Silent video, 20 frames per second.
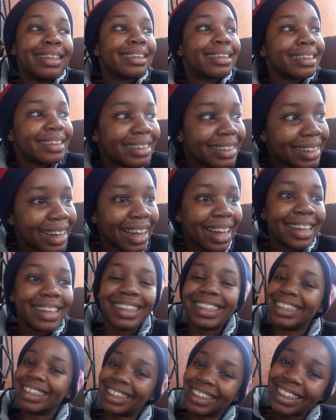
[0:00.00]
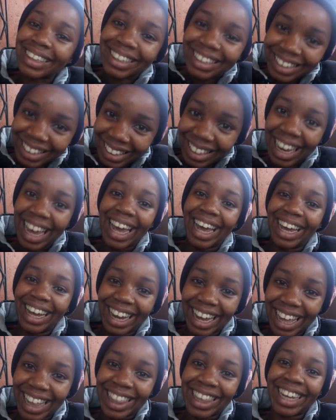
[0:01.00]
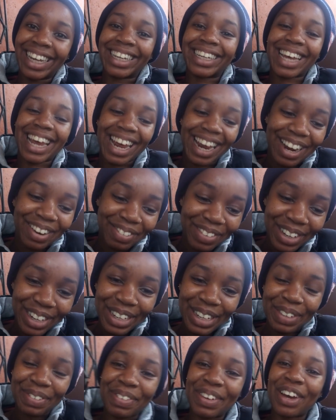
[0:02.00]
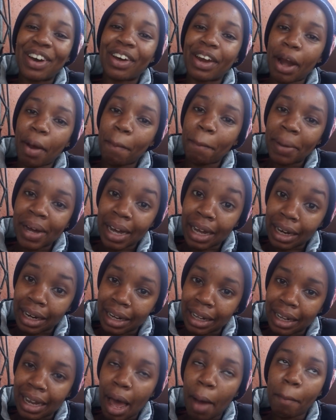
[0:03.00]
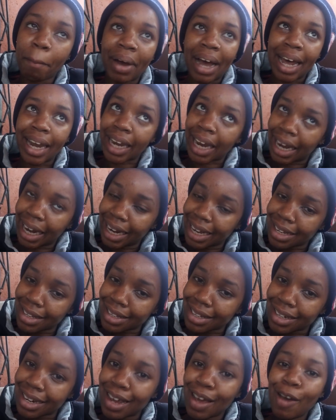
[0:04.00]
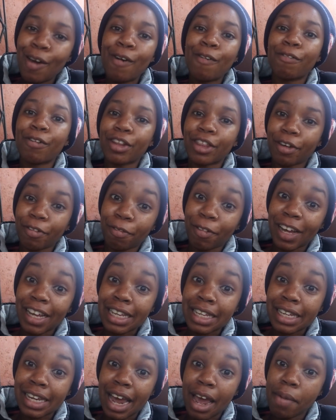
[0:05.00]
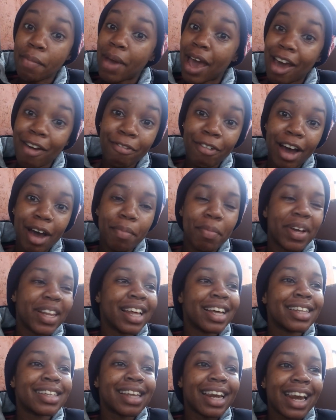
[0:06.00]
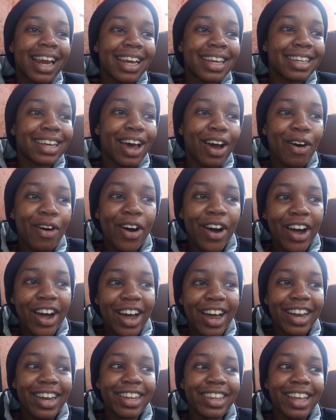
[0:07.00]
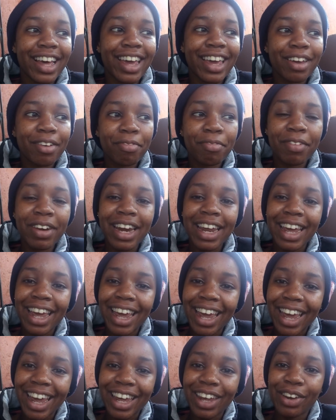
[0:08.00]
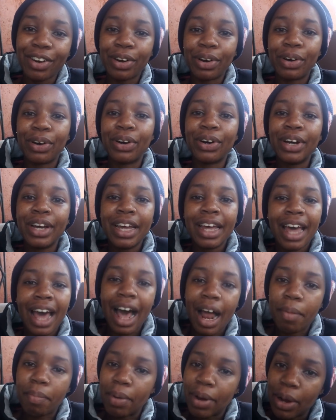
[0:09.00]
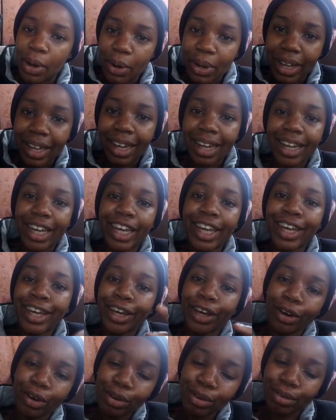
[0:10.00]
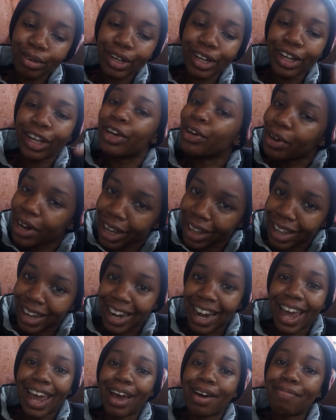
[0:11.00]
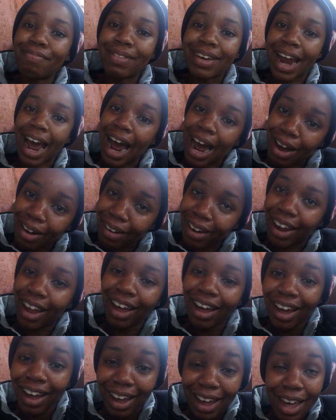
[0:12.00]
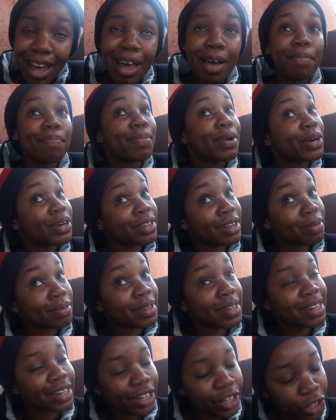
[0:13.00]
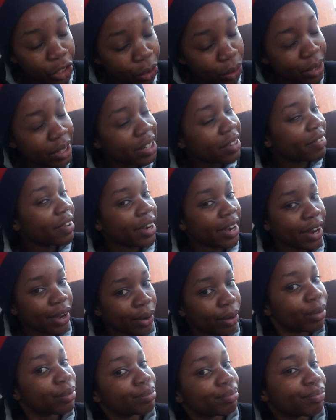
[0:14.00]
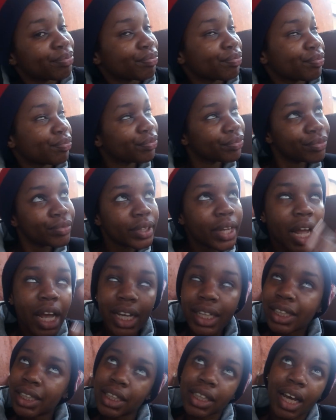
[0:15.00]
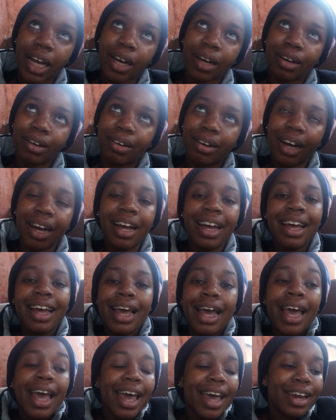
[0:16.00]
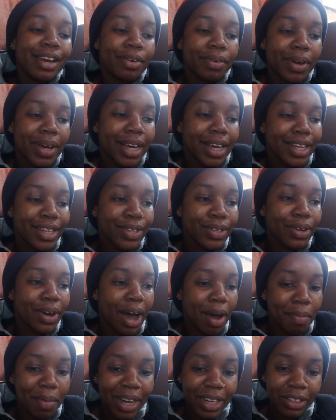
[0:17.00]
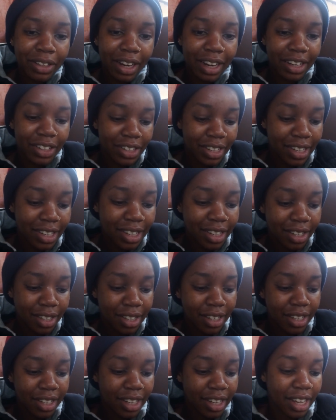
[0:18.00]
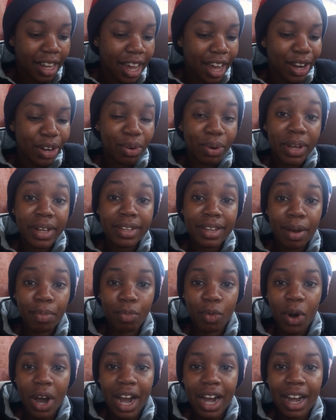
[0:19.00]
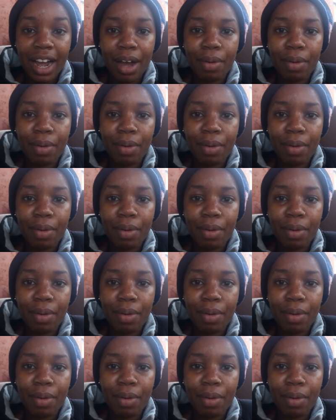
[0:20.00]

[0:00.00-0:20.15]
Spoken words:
Today is the day that I am going to be on a panel, a panelist, for the first time ever. But that's later on in the evening, you know. I'll be looking cuter than I am now because I'm still cute even now. So anyway, so I'm actually just sitting here doing some work.